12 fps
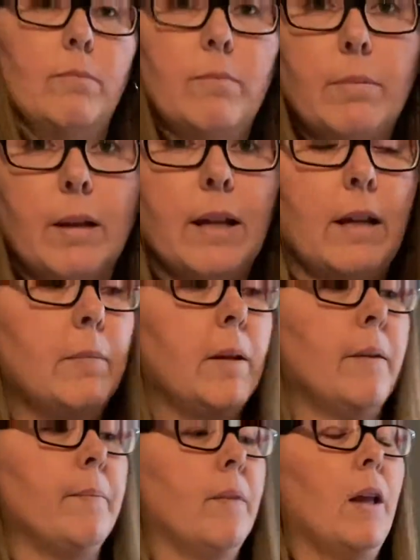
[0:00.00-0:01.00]
about that in a minute.
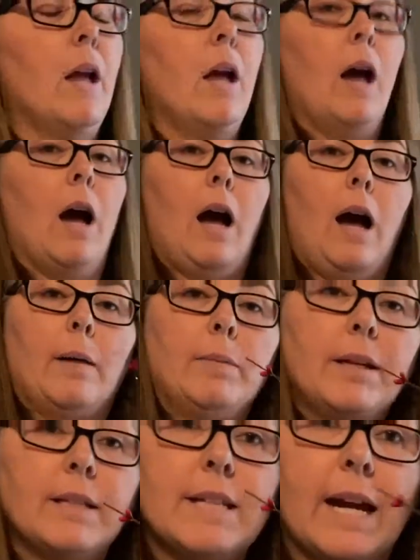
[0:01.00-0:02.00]
I'm
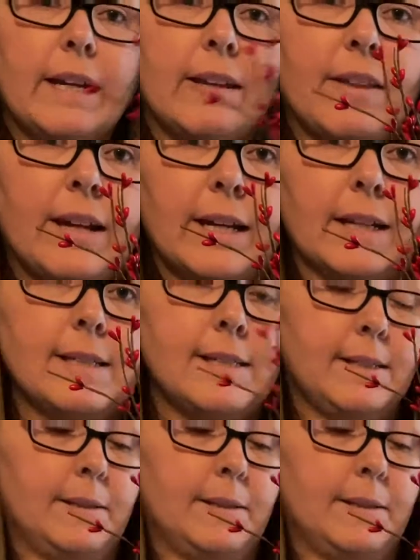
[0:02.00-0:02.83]
gonna take this,